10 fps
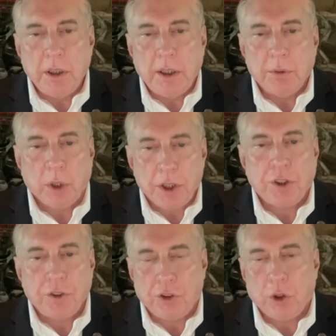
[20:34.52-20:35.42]

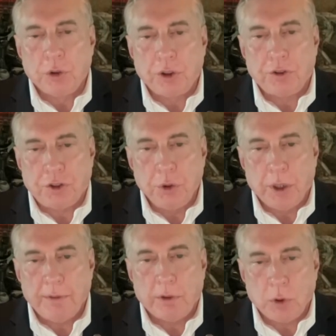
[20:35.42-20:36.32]
Russian soldiers do
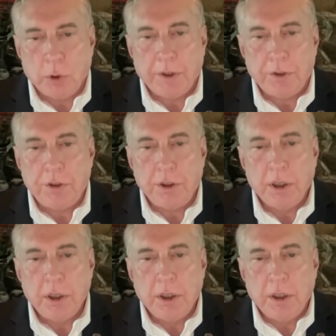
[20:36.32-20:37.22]
have a voice.
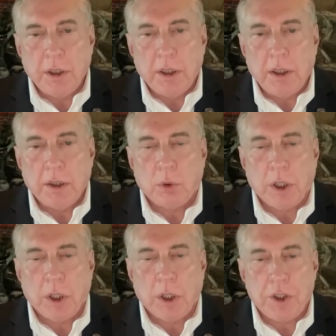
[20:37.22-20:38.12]

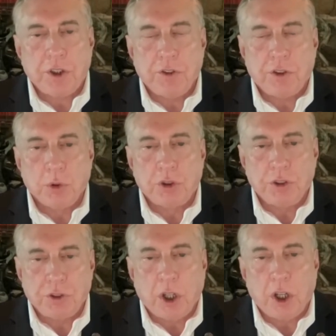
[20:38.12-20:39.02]
Russian
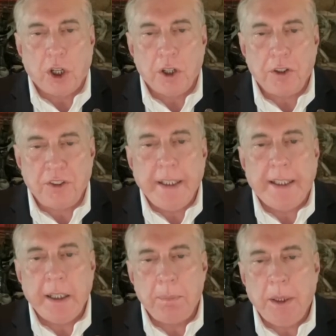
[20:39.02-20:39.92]
soldiers are
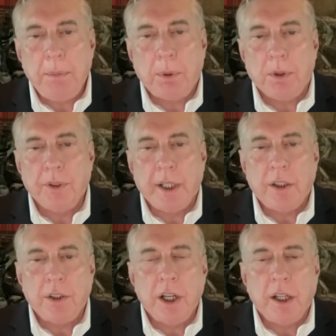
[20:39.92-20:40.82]
thinking people. They are
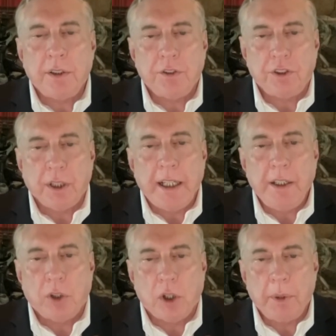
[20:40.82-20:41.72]
not the slave
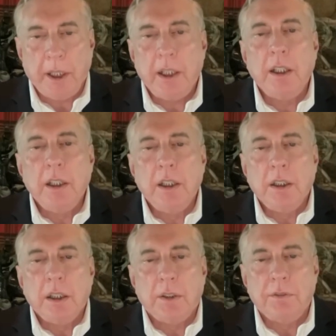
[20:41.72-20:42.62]
army
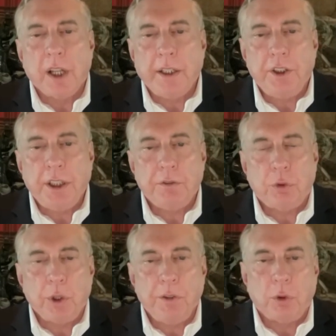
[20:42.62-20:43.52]
of
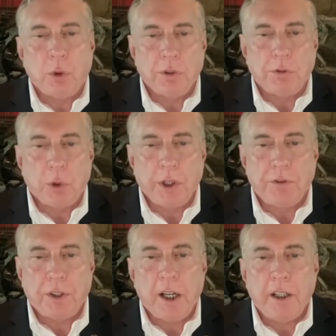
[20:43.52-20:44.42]
1944 and
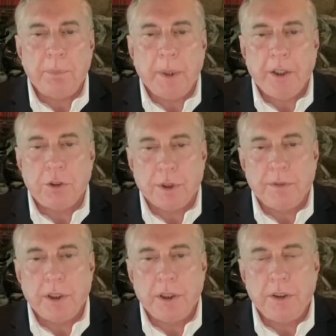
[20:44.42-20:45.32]
45 being
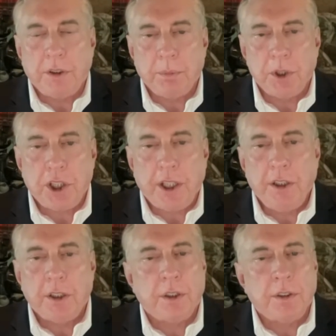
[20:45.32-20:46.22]
driven into
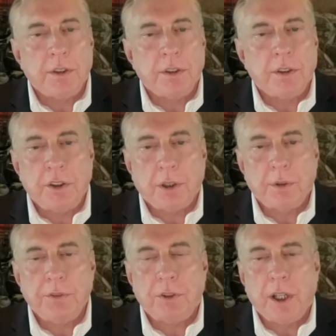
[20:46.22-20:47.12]
machine gunner and
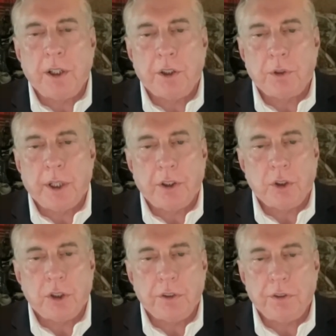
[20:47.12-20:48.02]
artillery fire at great
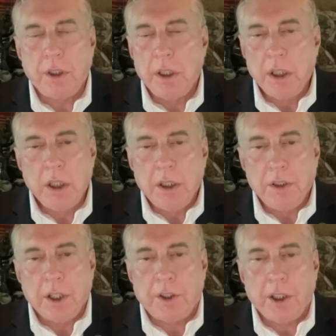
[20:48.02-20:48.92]
cost.
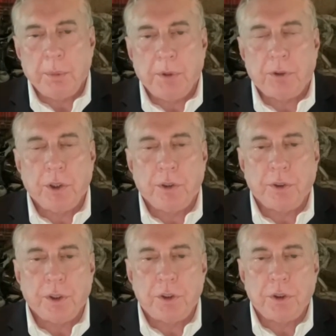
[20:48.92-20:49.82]
Nothing could be further
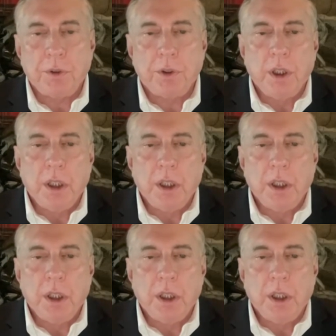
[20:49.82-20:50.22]
from the truth.